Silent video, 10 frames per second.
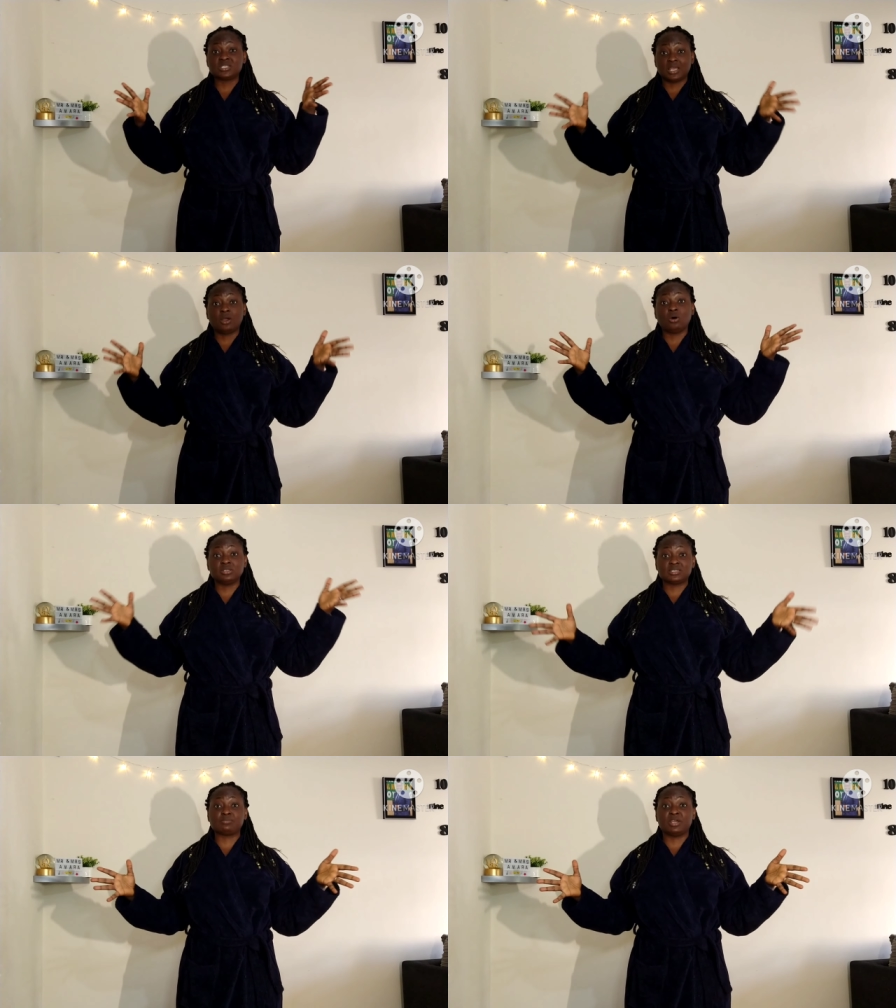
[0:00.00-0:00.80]
Would take
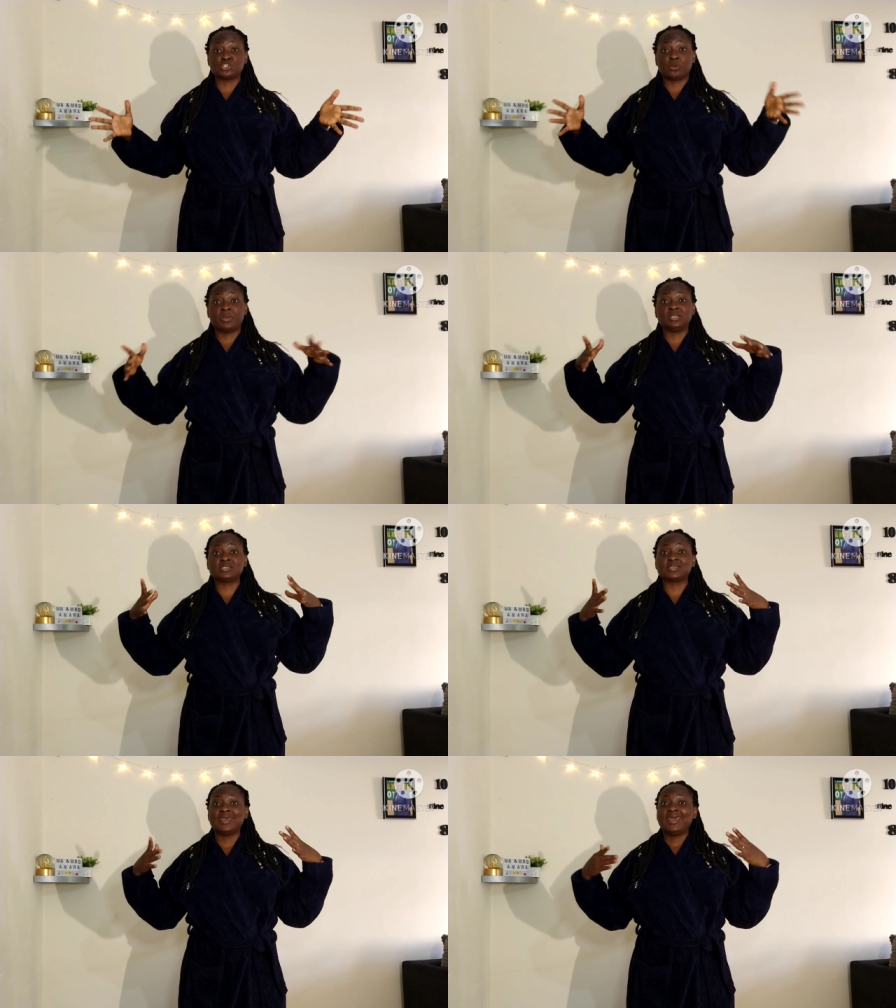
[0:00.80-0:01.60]
all these
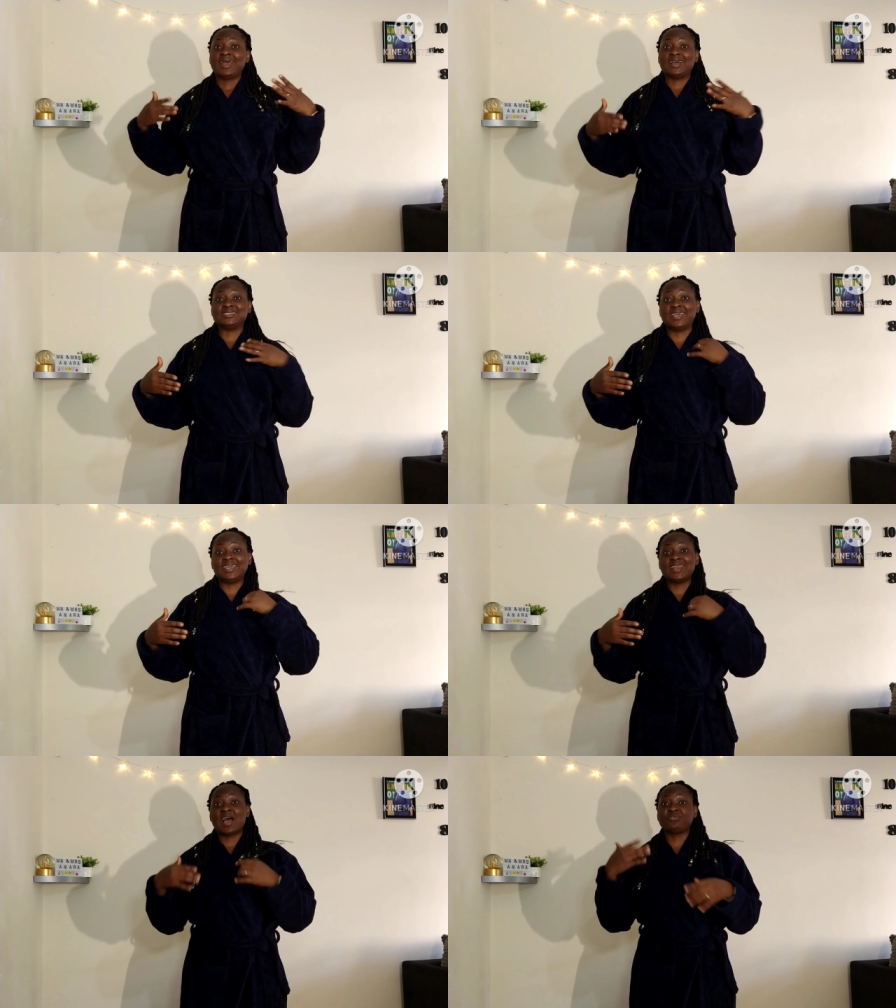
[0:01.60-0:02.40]
measurements and
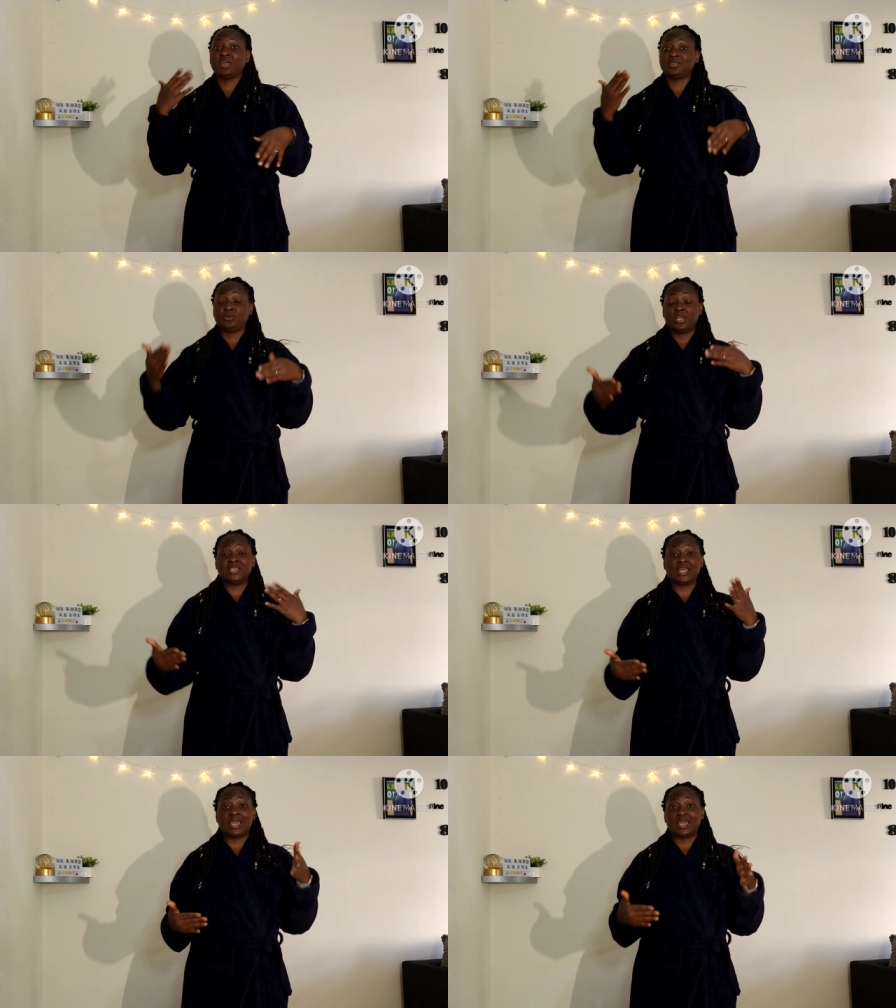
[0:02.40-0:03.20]
then after
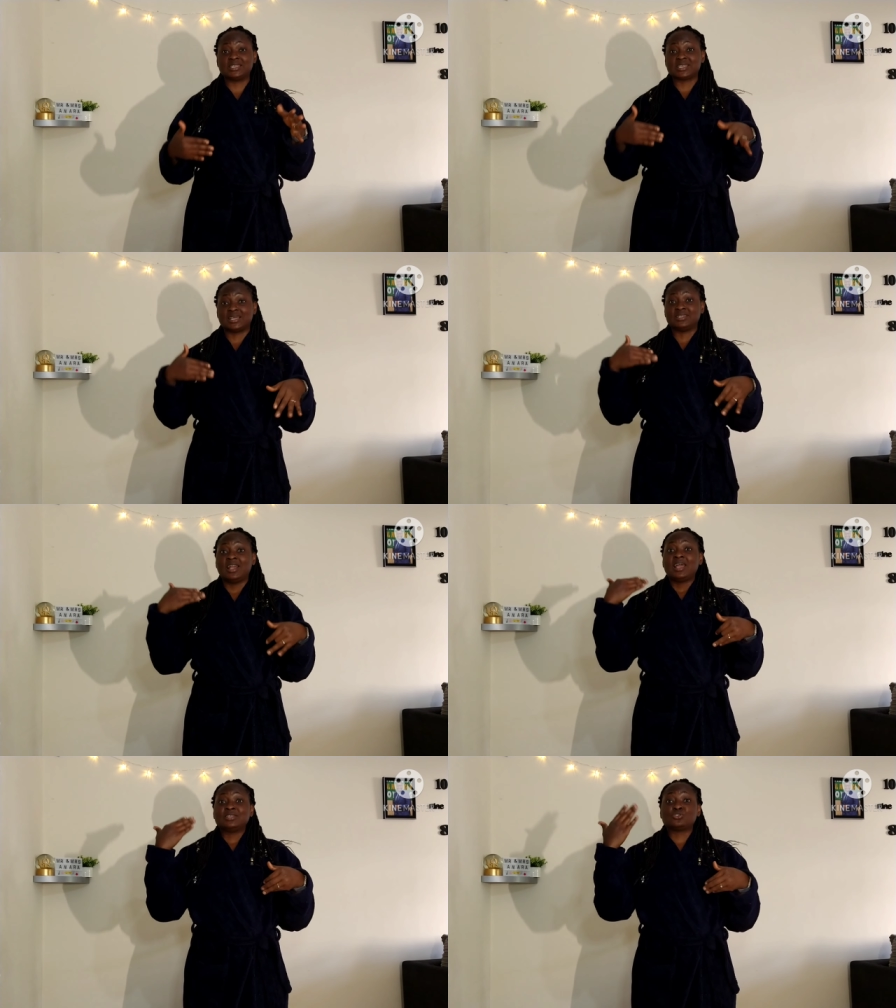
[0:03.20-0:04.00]
three days and